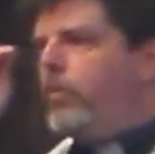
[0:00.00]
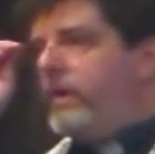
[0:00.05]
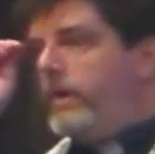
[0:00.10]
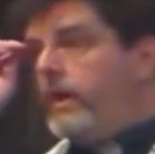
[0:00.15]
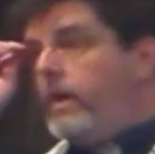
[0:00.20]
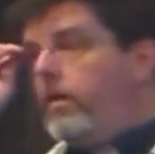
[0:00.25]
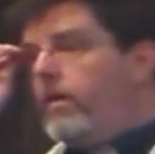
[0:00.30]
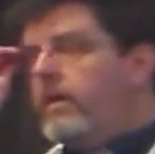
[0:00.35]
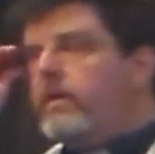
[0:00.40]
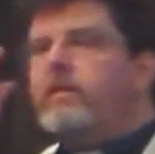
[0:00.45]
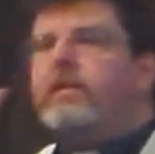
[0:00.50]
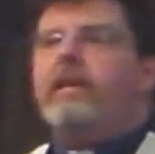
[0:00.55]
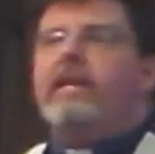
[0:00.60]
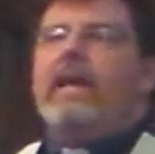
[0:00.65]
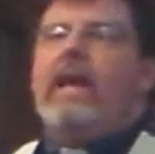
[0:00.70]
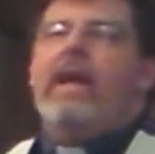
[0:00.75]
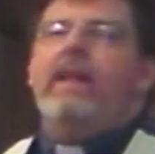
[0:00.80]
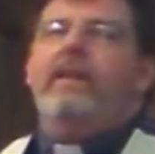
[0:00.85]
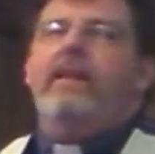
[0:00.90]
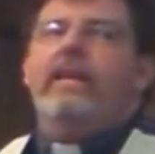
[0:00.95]
We hear it
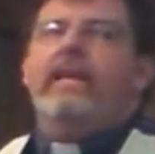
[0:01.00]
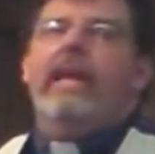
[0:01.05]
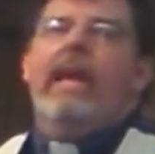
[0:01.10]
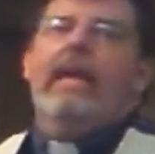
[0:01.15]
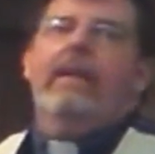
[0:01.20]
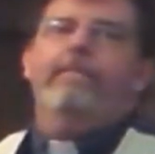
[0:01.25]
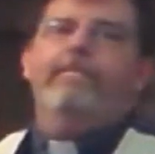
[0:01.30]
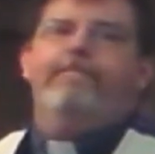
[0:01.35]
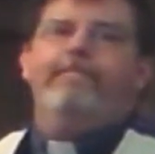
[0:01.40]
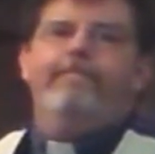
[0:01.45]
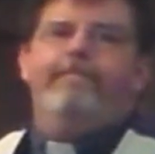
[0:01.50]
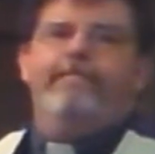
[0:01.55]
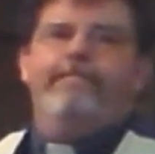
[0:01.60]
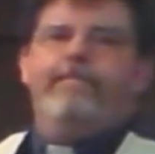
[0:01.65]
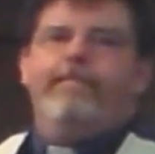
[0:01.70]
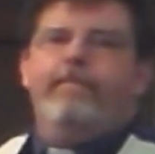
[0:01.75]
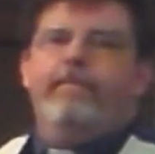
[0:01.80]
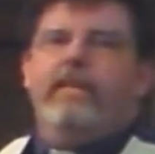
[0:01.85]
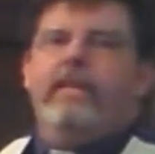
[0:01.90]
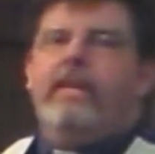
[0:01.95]
again and again,
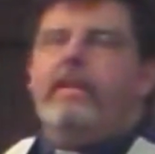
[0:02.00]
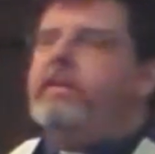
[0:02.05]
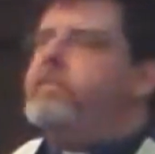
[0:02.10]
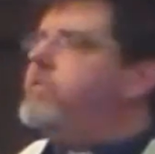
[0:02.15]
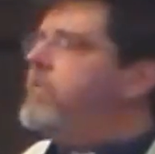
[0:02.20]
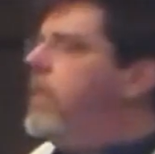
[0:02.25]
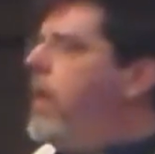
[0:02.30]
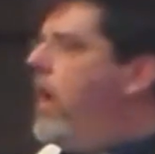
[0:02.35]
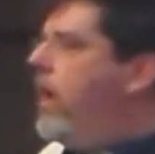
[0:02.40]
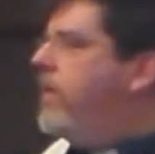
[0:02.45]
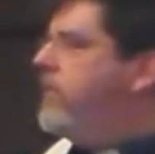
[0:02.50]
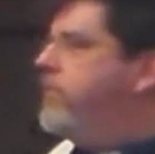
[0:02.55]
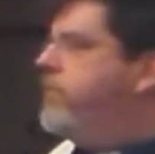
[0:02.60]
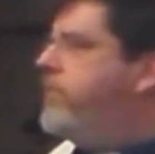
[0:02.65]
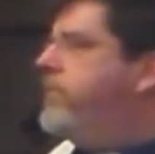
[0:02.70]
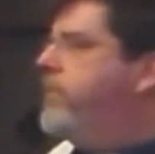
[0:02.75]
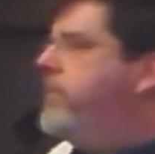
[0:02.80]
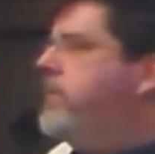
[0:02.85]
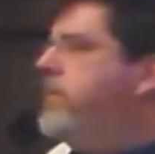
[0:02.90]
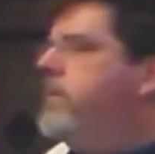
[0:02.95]
that it is love.